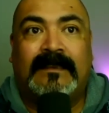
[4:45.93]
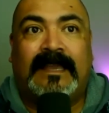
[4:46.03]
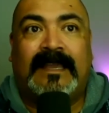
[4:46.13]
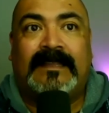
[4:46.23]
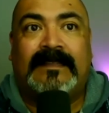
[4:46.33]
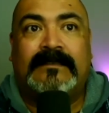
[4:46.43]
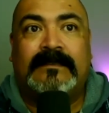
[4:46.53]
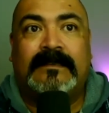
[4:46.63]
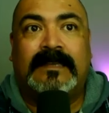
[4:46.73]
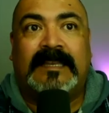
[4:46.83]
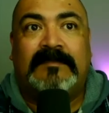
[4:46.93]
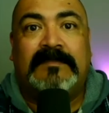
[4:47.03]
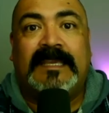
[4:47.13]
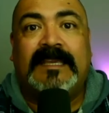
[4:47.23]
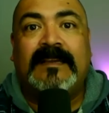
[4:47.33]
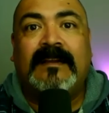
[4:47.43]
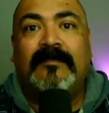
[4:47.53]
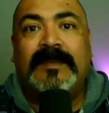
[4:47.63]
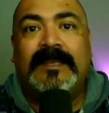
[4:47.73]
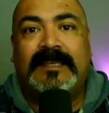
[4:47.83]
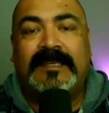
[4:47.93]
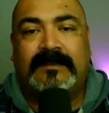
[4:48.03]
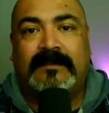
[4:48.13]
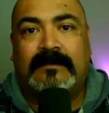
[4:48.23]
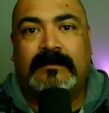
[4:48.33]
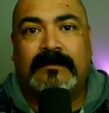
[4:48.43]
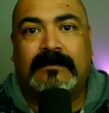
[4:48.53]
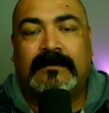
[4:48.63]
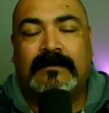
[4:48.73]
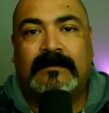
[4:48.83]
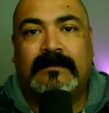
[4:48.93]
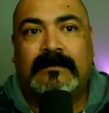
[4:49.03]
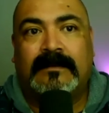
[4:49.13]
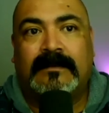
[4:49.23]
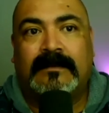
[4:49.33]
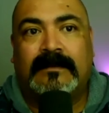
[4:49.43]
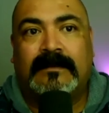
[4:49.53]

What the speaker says: And in me coming here and